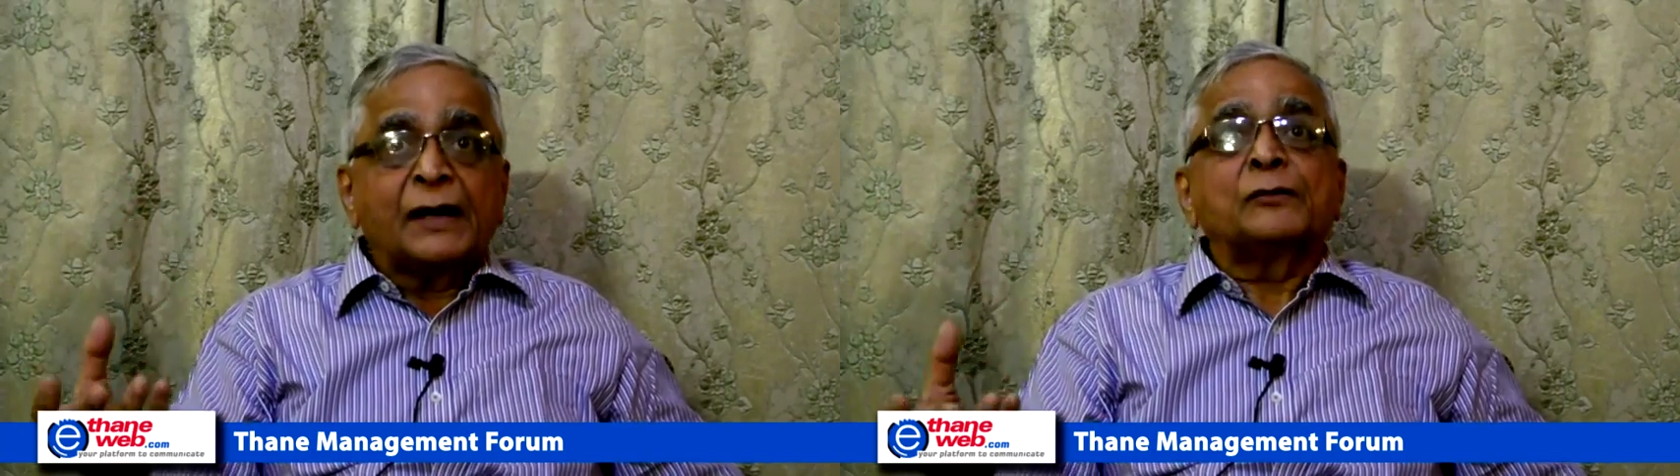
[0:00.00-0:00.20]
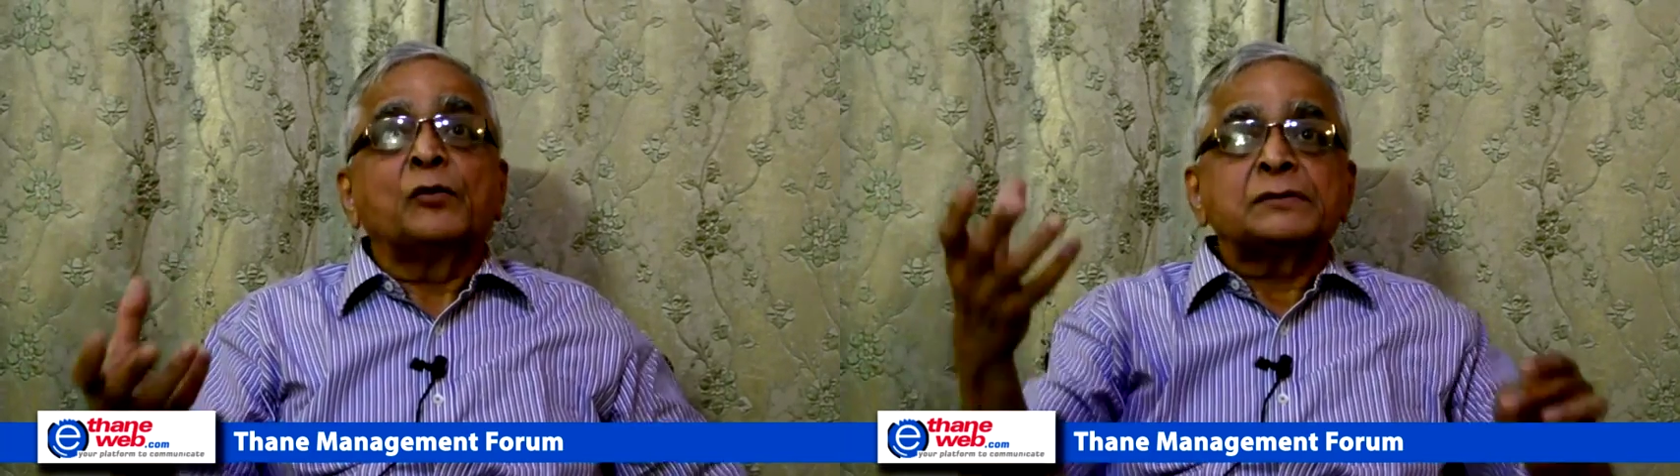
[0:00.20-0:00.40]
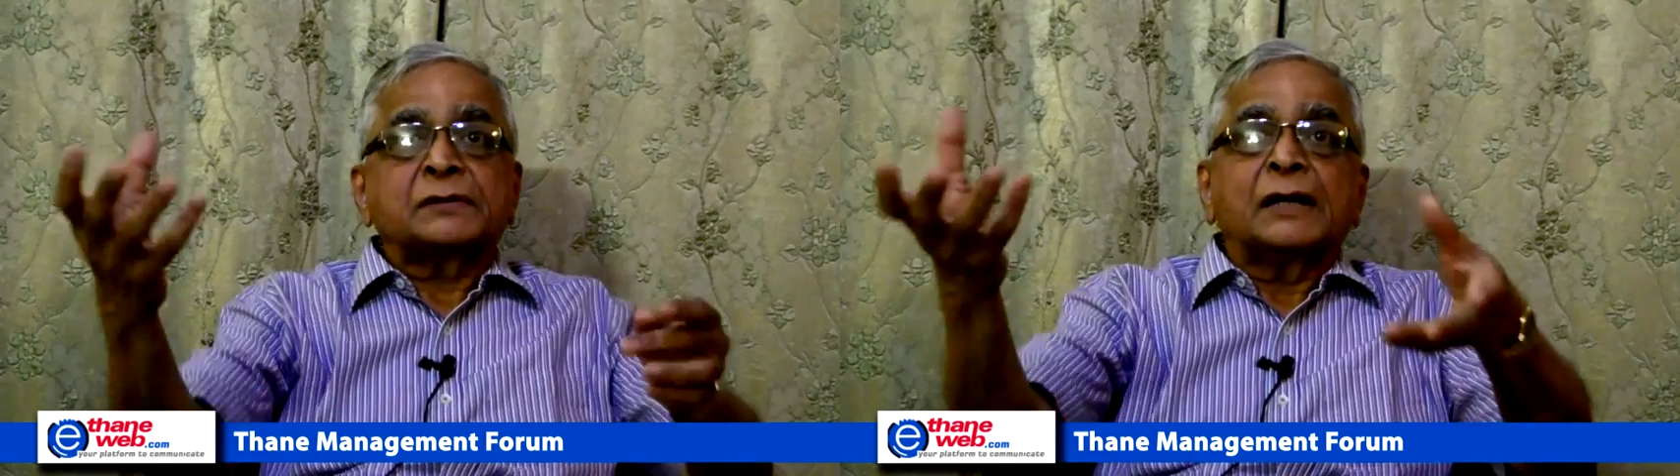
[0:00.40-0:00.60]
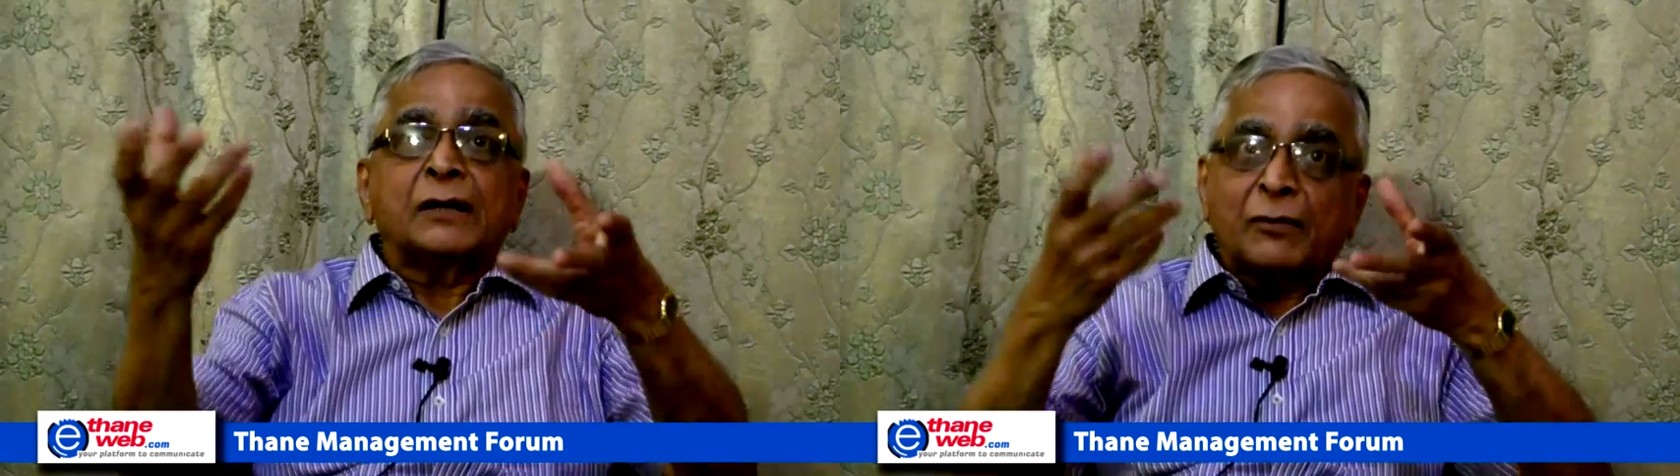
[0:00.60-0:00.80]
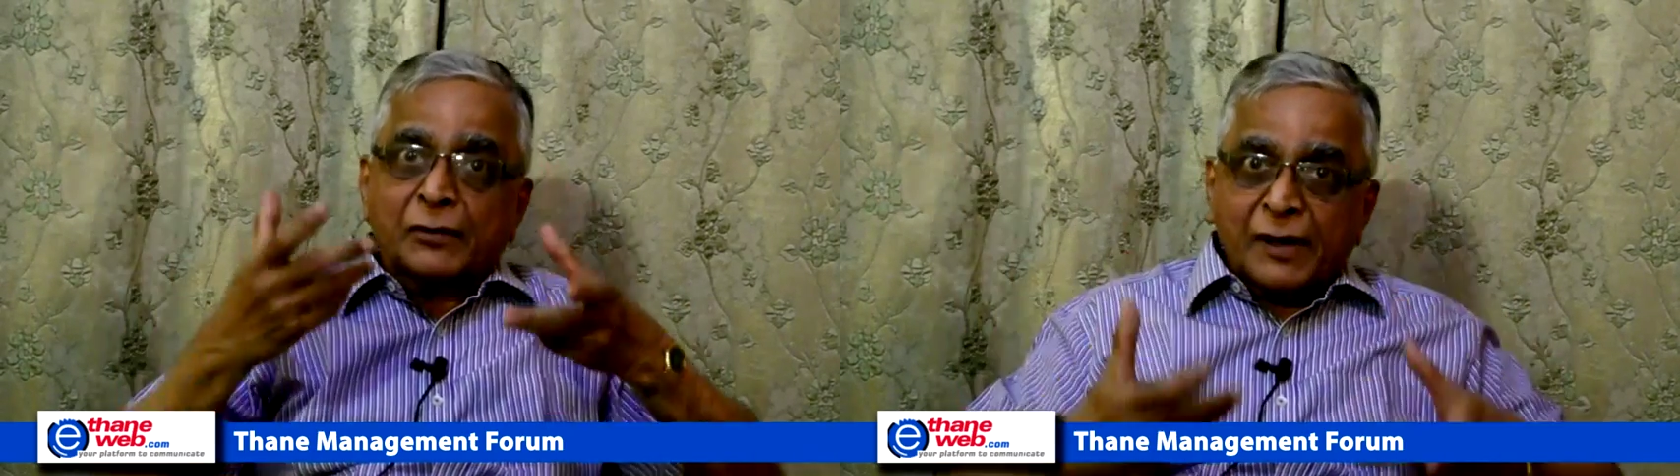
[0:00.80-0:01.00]
and those kind
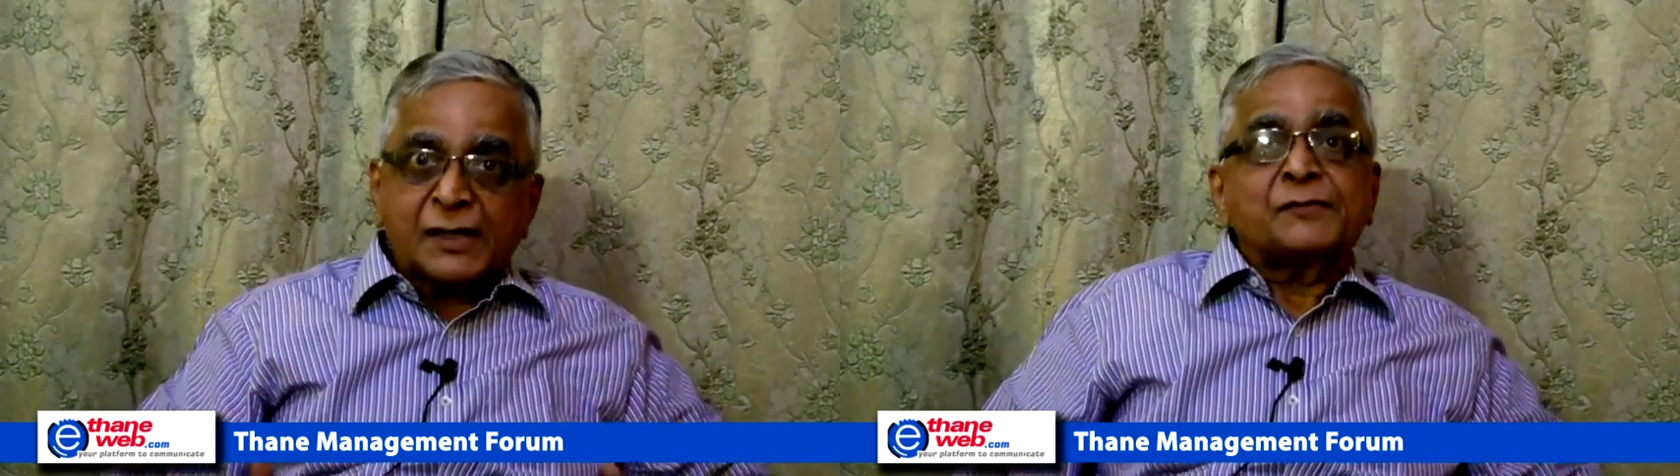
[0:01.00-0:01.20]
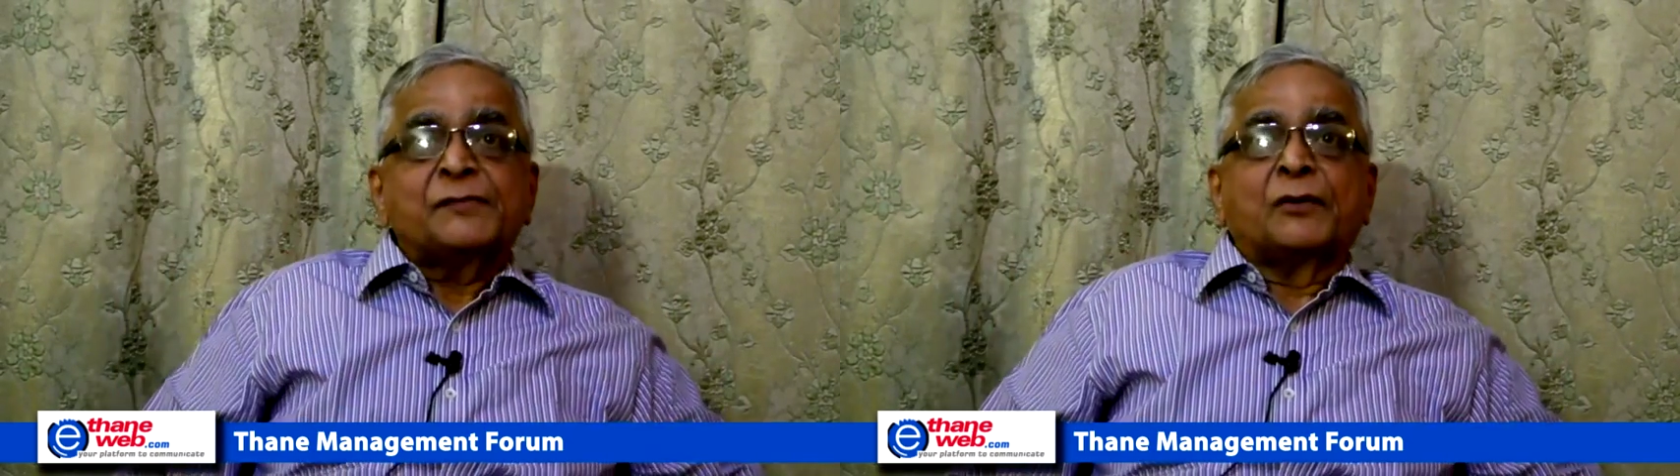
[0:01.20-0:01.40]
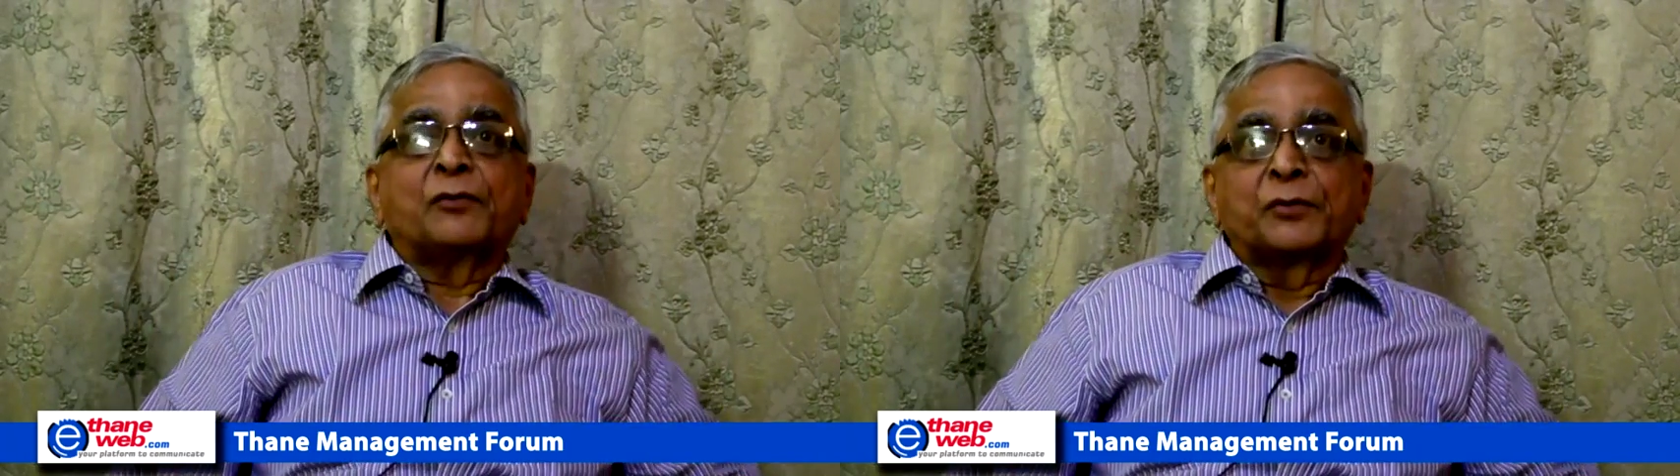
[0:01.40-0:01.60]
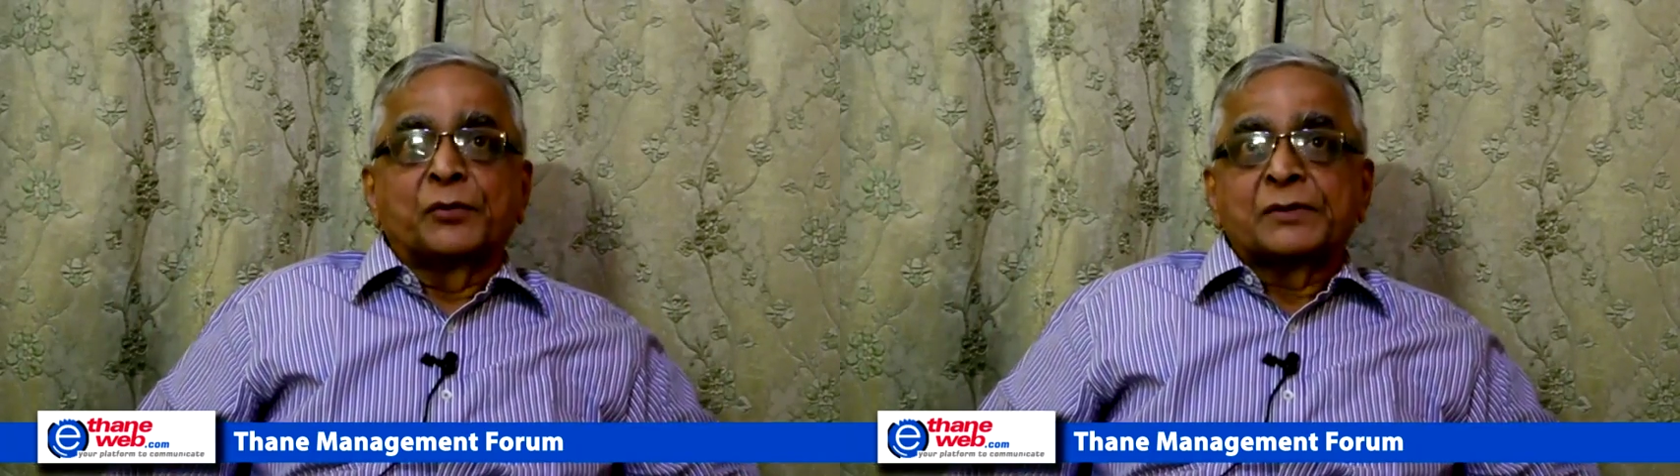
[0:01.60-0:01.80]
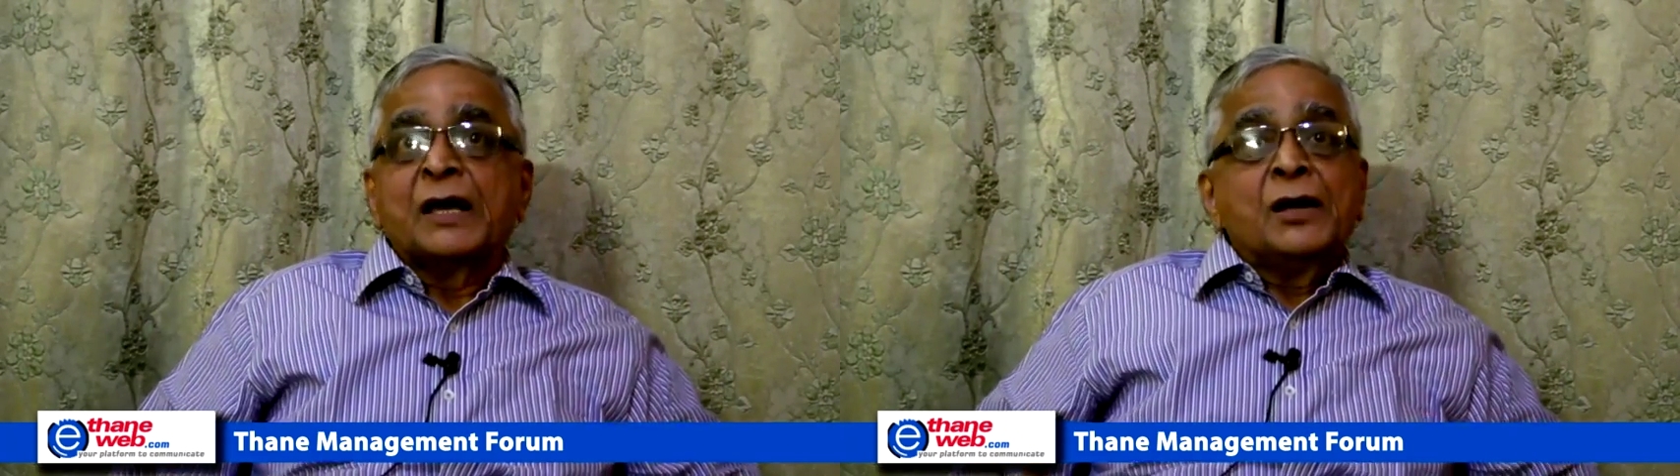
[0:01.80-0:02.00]
of organisms we are going to
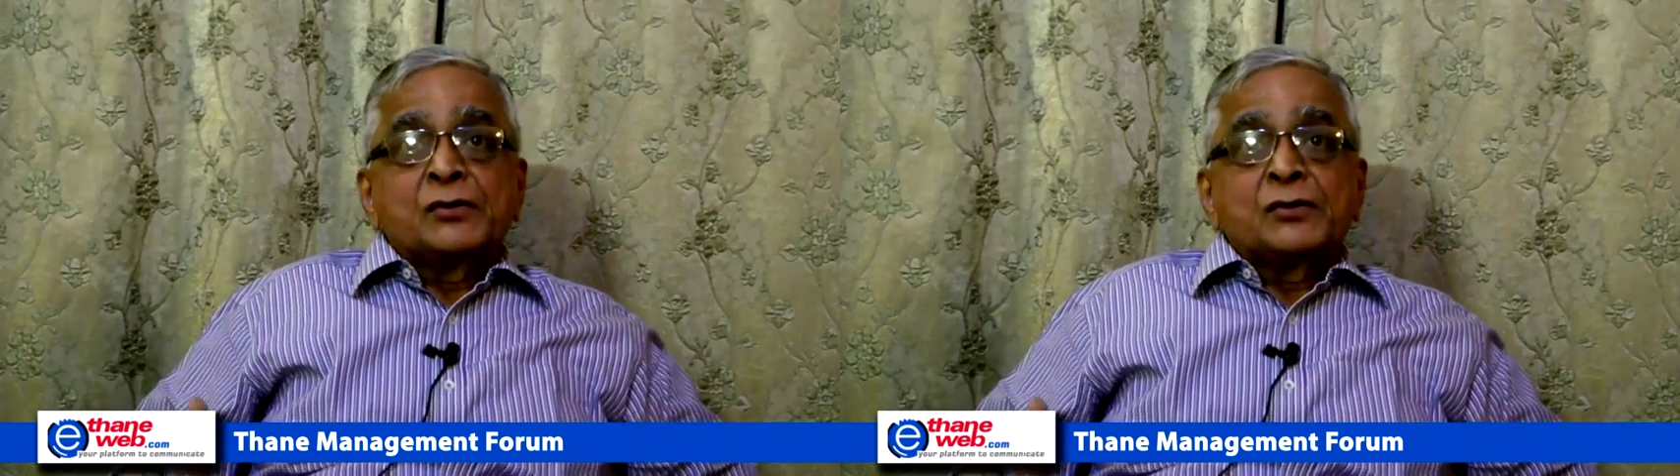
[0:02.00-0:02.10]
use.